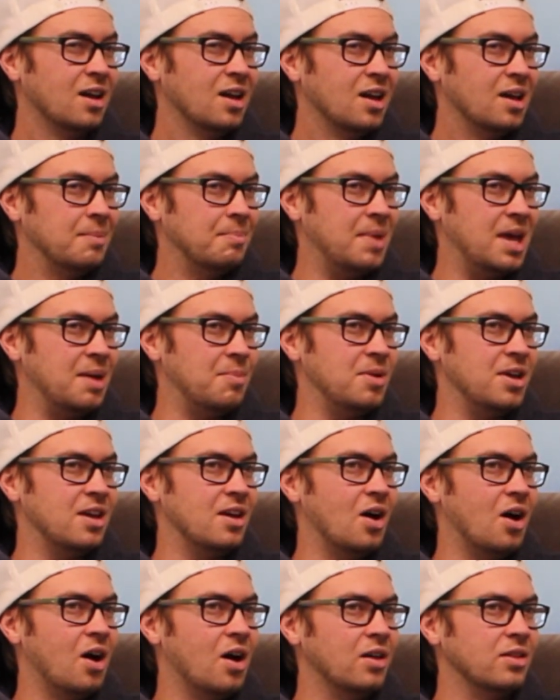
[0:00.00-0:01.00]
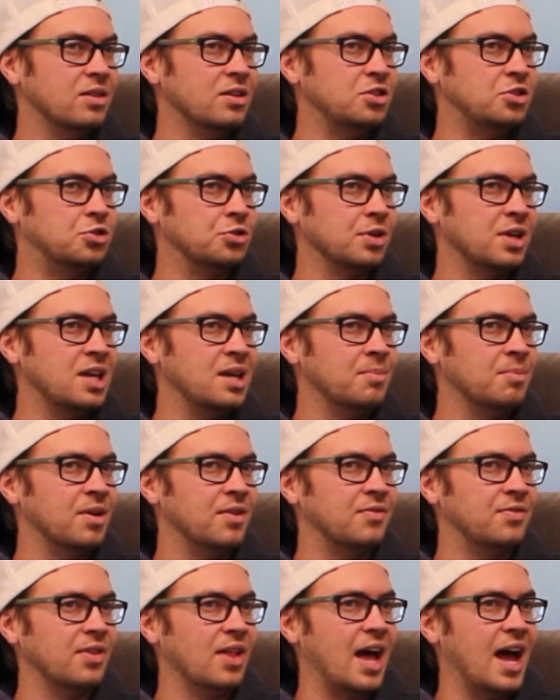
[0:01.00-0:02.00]
maybe, on the dream
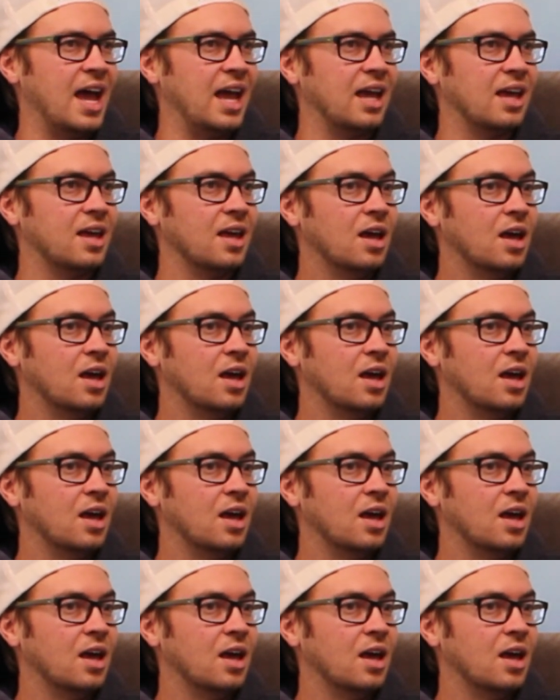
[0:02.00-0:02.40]
of like,